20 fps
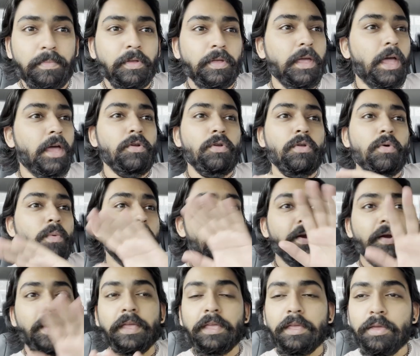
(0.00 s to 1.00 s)
Okay, I don't know
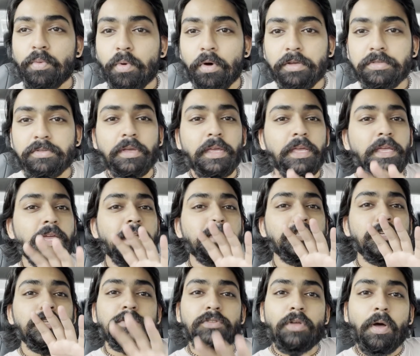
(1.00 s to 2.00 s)
what rank he was. Okay, he
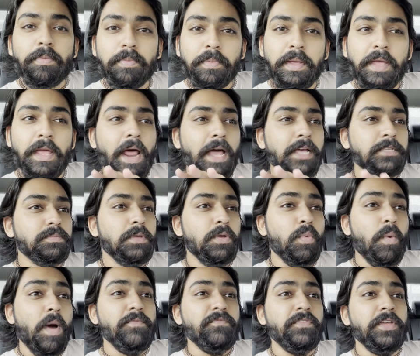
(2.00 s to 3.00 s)
actually stopped me and asked me
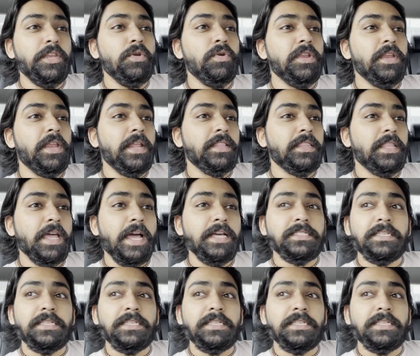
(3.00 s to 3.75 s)
what video did I take.